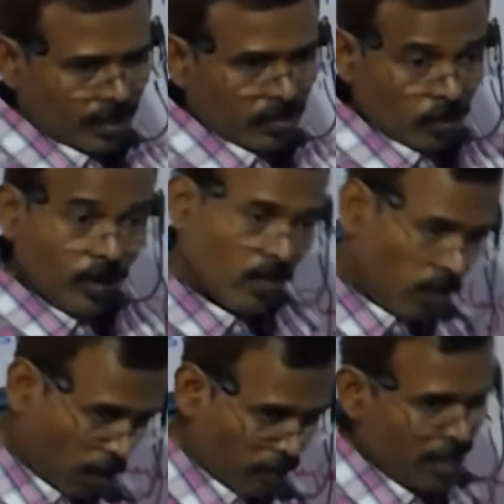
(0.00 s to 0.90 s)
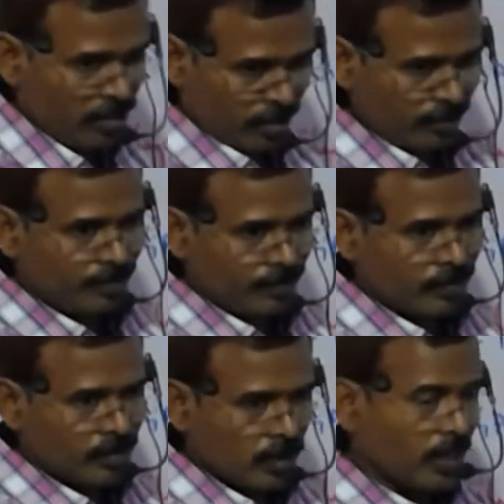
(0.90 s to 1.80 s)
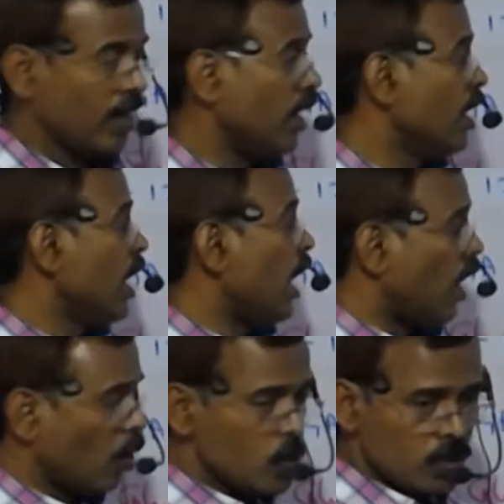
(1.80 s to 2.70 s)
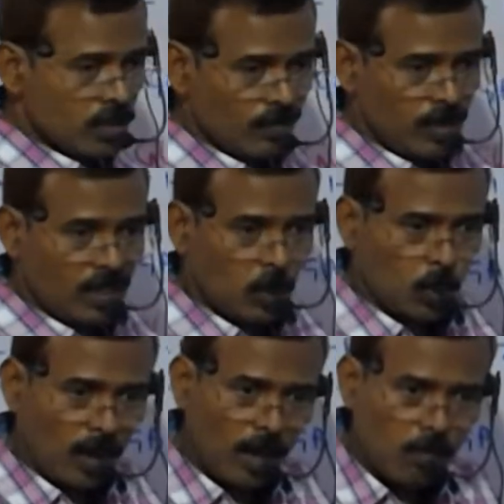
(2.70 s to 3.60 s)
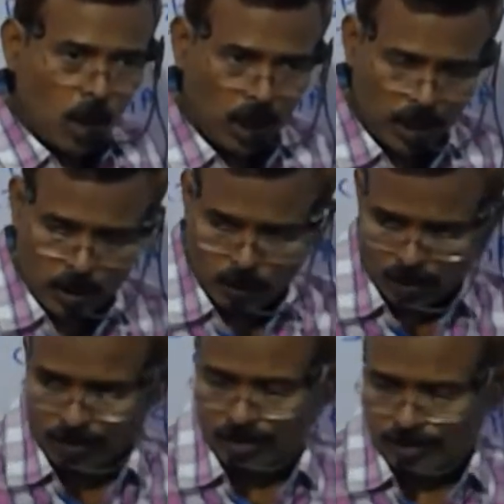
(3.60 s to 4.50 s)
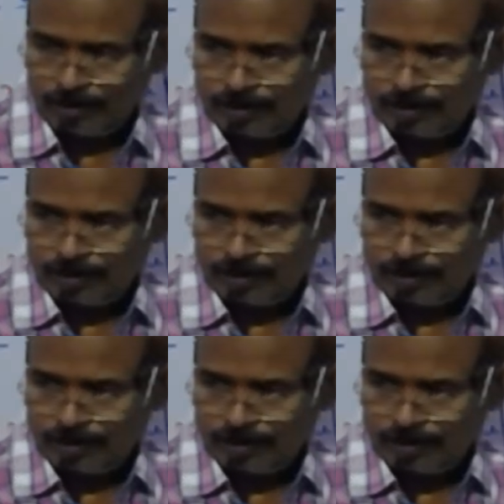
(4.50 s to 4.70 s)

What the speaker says: Sugar formation. Okay, out of the 12 molecules,